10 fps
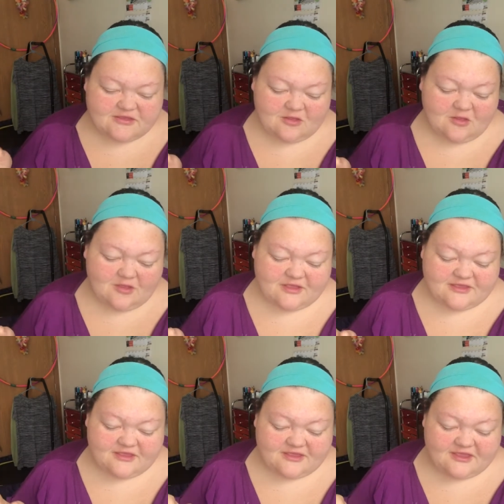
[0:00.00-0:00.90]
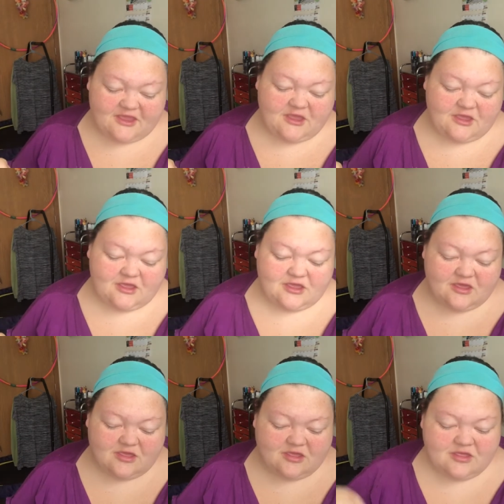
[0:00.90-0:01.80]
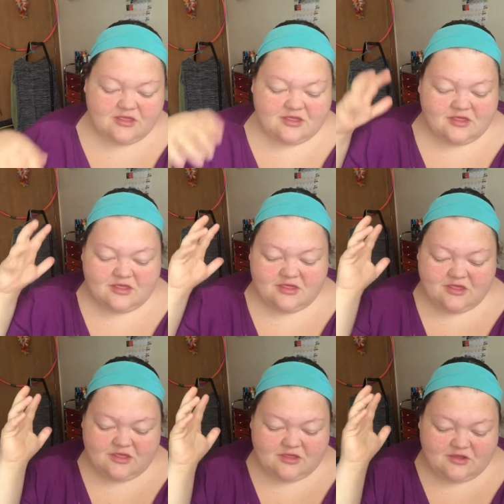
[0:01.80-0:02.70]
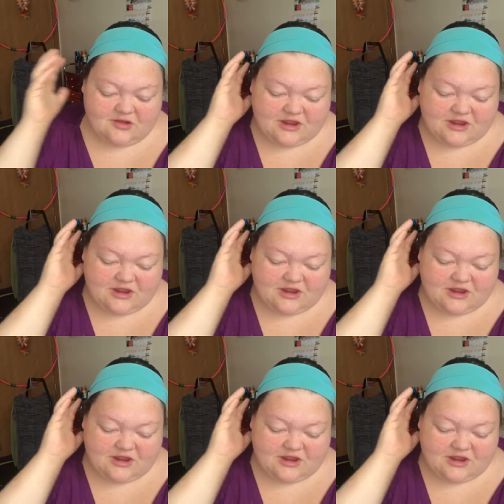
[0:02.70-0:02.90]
So let's just say you're